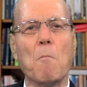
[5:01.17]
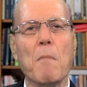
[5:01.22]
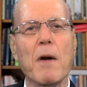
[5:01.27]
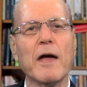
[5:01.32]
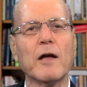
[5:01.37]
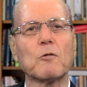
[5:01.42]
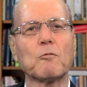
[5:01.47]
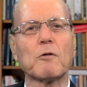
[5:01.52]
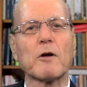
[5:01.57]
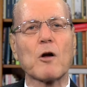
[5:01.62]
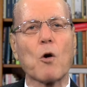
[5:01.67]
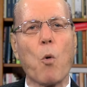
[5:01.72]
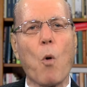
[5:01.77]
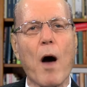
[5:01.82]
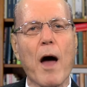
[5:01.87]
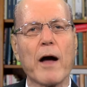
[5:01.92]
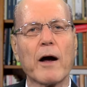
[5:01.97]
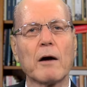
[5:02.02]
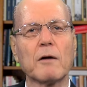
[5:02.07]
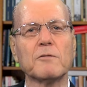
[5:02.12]
may
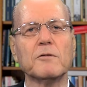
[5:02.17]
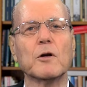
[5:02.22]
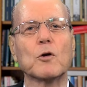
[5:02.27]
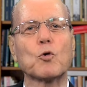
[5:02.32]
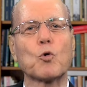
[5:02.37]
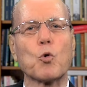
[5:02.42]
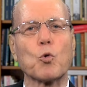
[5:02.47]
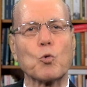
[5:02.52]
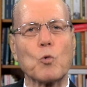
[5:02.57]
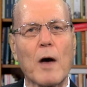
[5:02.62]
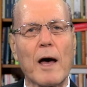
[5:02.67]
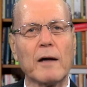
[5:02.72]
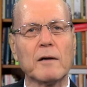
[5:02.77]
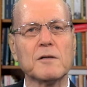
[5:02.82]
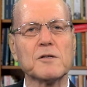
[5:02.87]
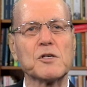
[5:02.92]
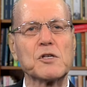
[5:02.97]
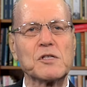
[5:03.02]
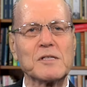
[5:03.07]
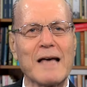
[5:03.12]
require the
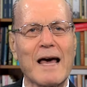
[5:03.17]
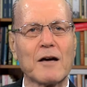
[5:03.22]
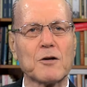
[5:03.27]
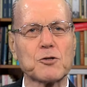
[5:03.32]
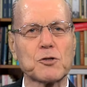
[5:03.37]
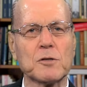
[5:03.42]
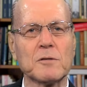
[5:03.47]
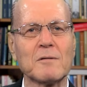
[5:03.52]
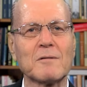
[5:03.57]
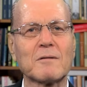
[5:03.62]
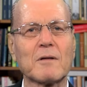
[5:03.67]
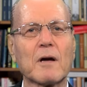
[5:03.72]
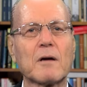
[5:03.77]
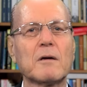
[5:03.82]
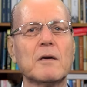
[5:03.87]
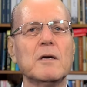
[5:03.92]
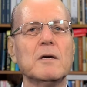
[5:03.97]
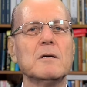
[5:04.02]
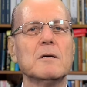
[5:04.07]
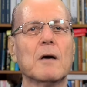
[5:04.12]
Quran-sanctioned
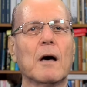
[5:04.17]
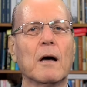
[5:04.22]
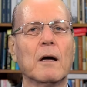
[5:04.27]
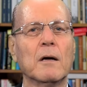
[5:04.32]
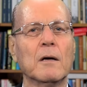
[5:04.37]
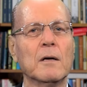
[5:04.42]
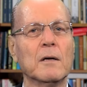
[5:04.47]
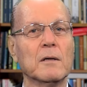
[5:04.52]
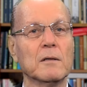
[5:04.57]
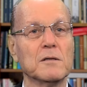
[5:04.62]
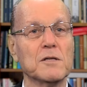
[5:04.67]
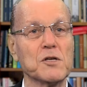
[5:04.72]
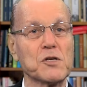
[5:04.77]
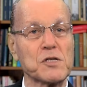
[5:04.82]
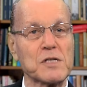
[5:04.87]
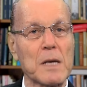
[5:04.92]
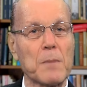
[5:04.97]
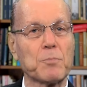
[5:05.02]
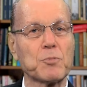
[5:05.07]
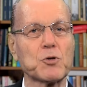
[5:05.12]
taqiyya,
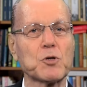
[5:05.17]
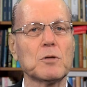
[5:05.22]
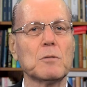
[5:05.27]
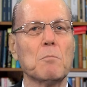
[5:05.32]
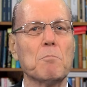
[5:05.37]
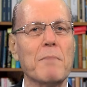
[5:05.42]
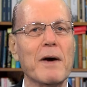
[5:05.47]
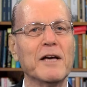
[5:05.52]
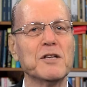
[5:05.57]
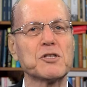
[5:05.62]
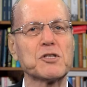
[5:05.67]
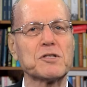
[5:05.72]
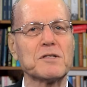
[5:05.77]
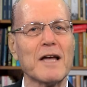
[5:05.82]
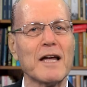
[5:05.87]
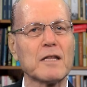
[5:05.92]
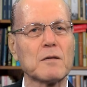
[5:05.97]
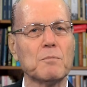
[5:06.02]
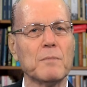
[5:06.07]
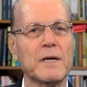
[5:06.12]
deception-based
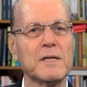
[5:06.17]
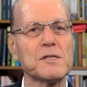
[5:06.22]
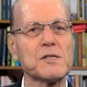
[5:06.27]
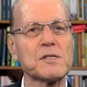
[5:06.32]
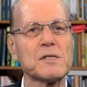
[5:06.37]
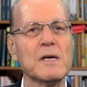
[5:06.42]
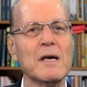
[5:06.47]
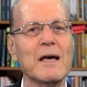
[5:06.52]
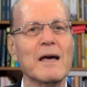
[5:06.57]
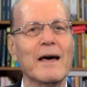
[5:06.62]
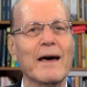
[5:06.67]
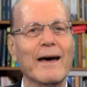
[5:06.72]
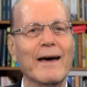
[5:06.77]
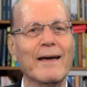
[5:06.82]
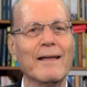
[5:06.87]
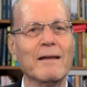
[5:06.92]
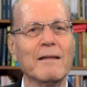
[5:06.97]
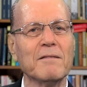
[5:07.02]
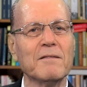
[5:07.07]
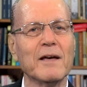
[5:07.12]
statements,
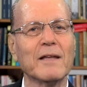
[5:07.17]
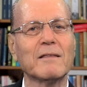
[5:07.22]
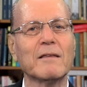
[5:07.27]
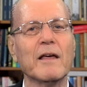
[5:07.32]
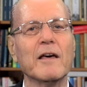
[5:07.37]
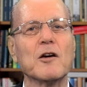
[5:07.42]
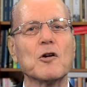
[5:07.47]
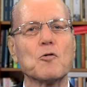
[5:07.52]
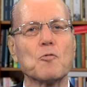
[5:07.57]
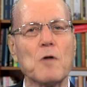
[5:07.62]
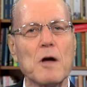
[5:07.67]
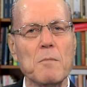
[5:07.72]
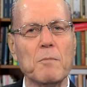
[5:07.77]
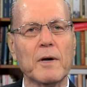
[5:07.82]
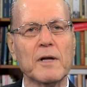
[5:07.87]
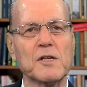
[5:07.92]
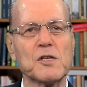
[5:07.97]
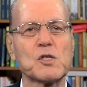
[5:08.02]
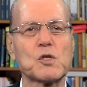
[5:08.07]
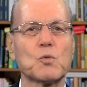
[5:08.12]
and that
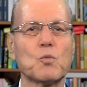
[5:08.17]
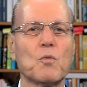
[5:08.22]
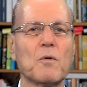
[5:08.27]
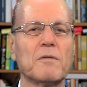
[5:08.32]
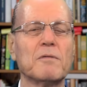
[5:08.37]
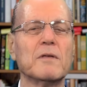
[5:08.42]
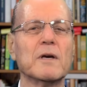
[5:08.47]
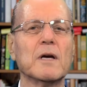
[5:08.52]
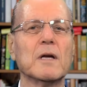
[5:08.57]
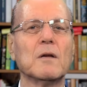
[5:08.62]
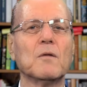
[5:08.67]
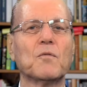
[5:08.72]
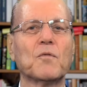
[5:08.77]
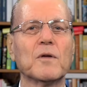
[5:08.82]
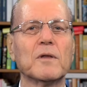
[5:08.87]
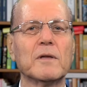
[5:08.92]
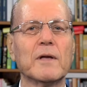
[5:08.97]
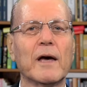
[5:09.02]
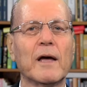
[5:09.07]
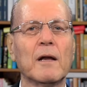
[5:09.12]
agreements with the
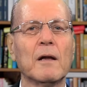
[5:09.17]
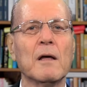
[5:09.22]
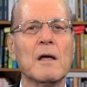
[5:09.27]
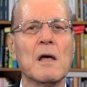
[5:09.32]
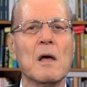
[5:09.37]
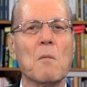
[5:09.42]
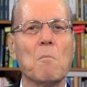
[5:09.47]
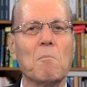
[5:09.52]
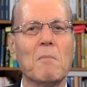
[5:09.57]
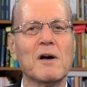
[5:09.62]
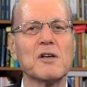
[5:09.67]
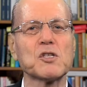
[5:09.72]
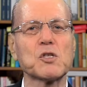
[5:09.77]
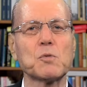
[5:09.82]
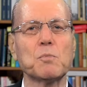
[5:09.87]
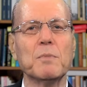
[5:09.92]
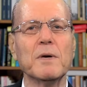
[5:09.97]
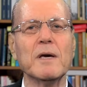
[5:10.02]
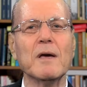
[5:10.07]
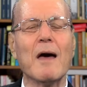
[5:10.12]
infidel
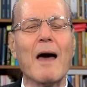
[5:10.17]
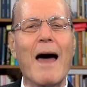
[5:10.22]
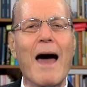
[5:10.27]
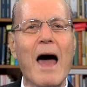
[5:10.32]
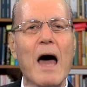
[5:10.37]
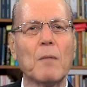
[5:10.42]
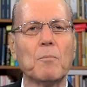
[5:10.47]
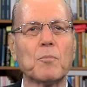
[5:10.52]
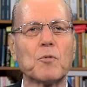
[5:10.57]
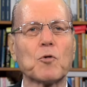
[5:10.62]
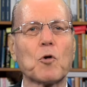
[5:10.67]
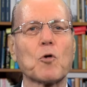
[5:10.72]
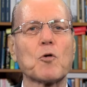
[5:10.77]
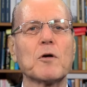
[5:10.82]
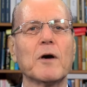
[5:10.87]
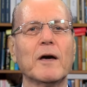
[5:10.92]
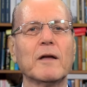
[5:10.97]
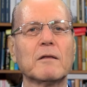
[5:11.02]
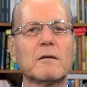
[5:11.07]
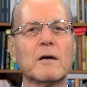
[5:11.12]
must be
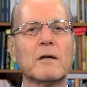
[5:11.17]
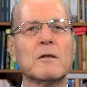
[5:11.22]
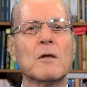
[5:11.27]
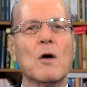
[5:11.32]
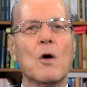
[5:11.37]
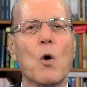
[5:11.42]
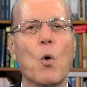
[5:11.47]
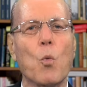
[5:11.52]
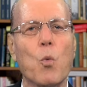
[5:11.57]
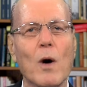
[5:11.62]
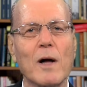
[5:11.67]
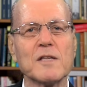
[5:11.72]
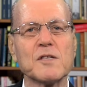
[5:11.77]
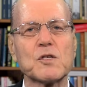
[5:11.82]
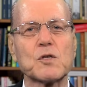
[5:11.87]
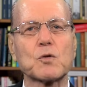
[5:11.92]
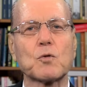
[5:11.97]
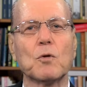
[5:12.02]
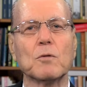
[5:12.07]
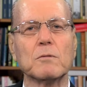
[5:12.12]
abrogated
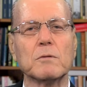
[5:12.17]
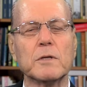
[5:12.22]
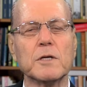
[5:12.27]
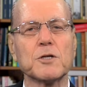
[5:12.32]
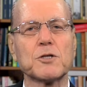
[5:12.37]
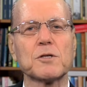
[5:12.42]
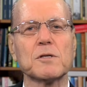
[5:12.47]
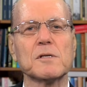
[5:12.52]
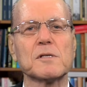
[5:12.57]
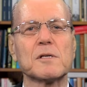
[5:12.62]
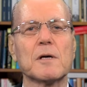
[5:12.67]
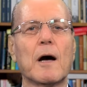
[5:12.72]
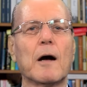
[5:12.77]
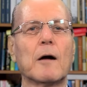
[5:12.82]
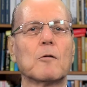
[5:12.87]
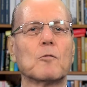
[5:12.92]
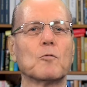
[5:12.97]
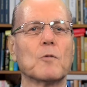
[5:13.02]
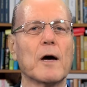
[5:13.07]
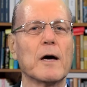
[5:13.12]
once conditions
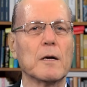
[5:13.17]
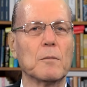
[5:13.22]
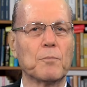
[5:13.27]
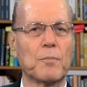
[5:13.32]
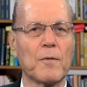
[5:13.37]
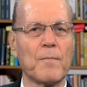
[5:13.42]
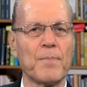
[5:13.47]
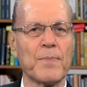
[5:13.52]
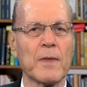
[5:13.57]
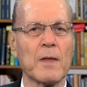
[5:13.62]
are ripe.